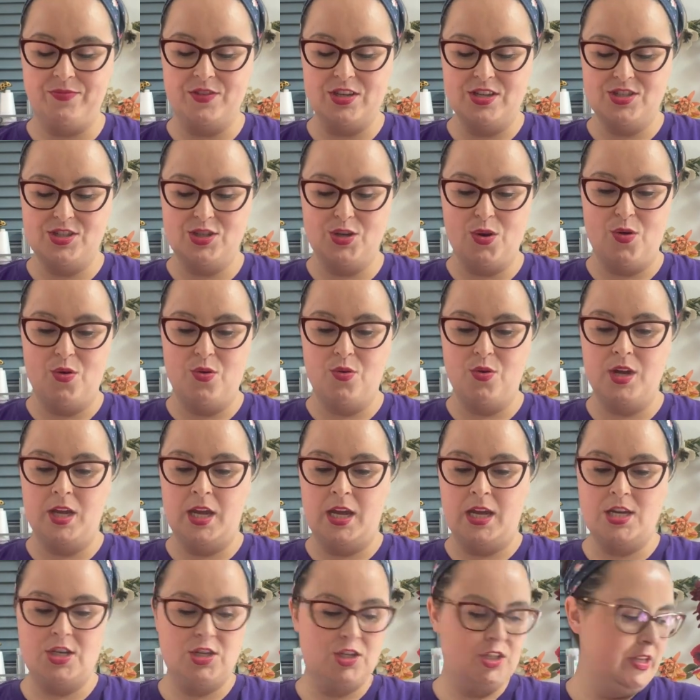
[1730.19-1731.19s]
So
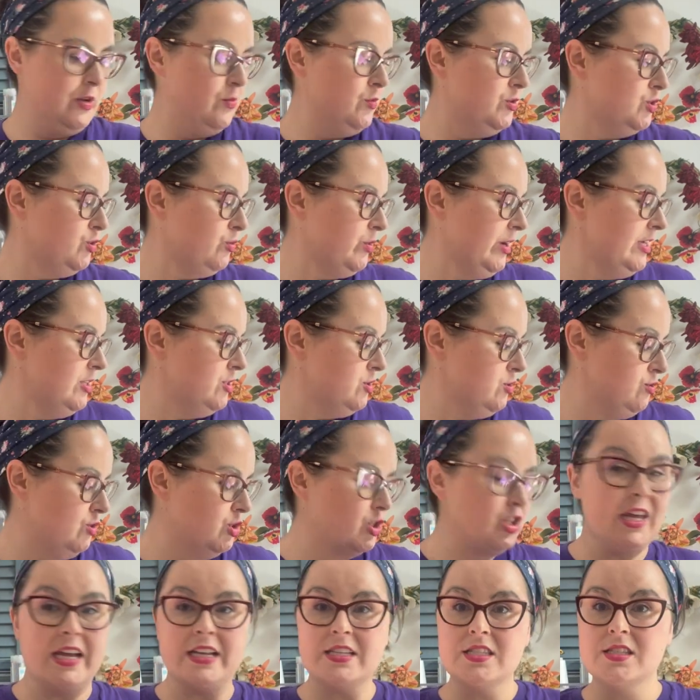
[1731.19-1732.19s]
uh, that was great. So
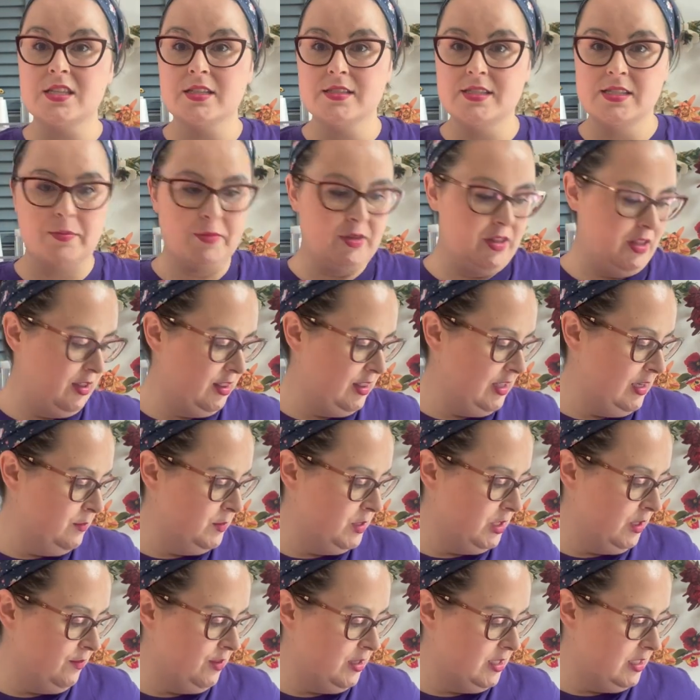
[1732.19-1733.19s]
that's some of the
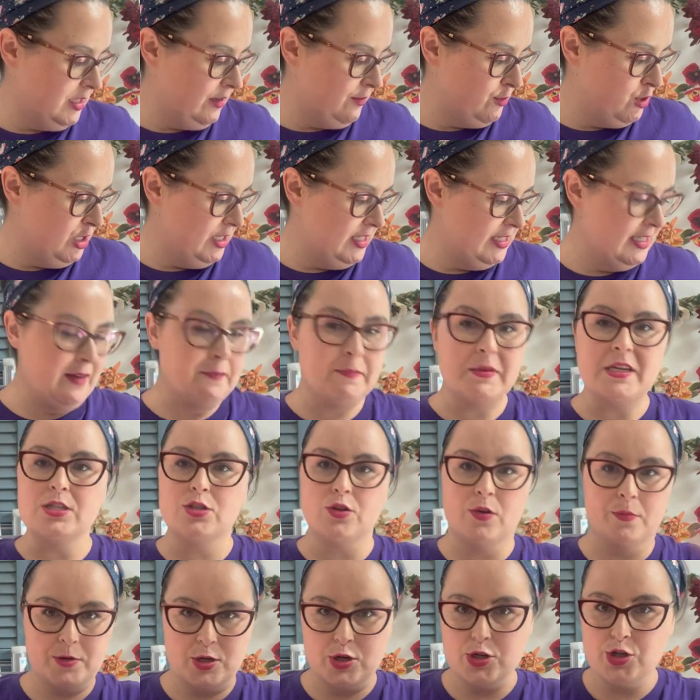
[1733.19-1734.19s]
themes of the stuff she sent me.
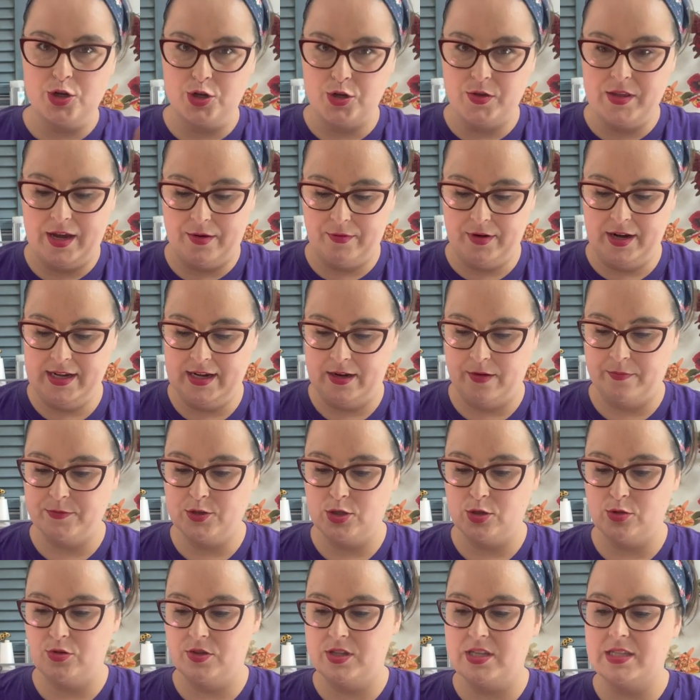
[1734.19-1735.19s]
So I'm going to show you that right now.
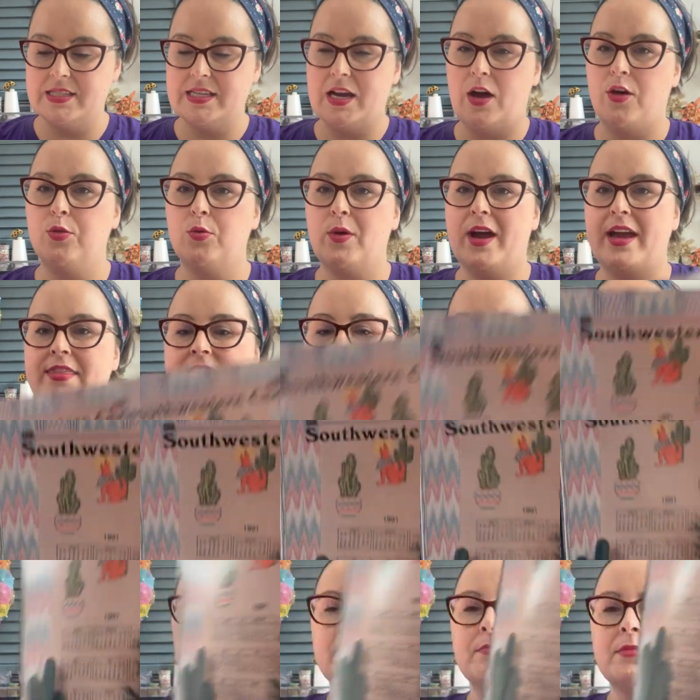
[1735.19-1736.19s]
So the South, I think she
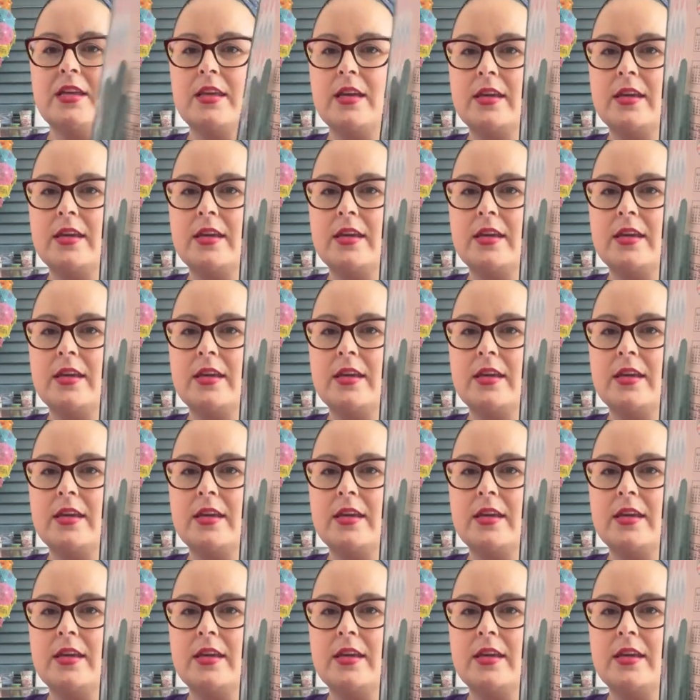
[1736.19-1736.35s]
sent me